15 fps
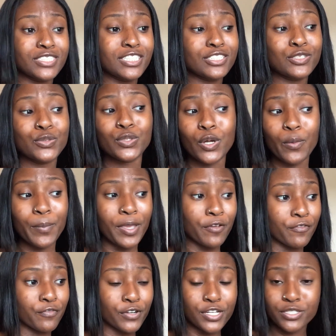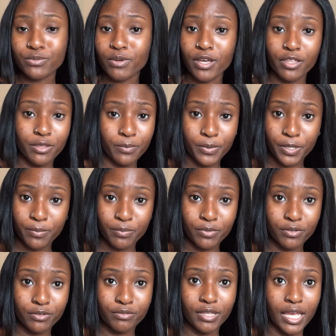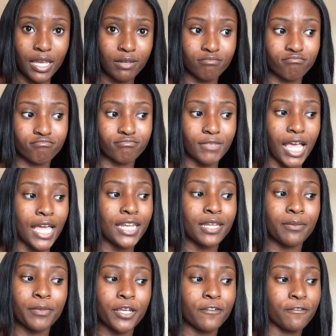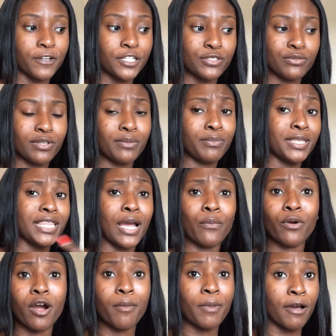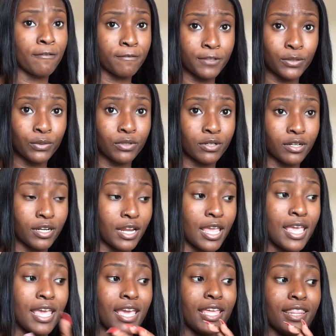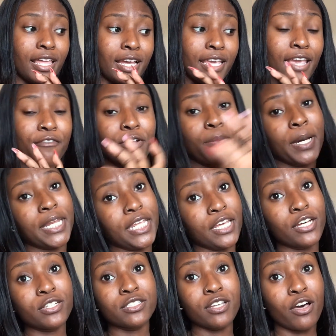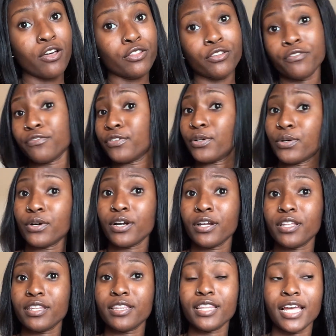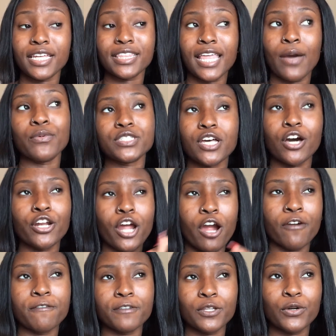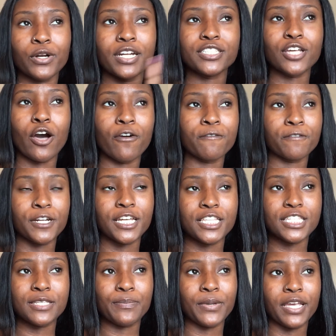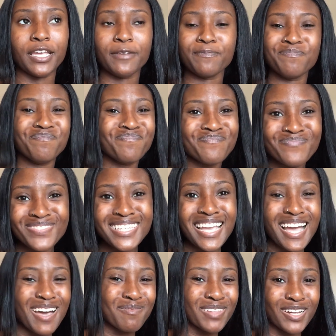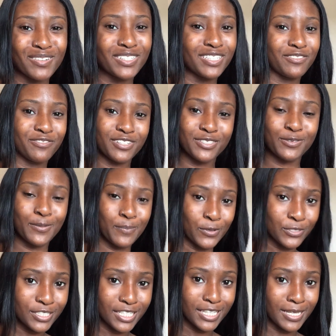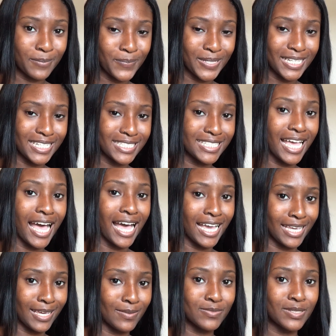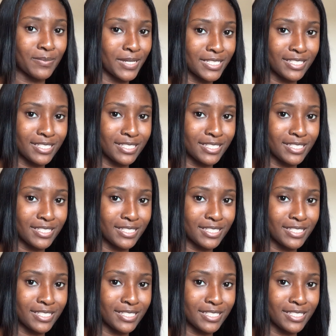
just, made friends with other people that I didn't make friends with, but that were on my floor, and like everybody else on the floor, like that was on our floor, is all friends, but I'm not really friends with most of them because I kept to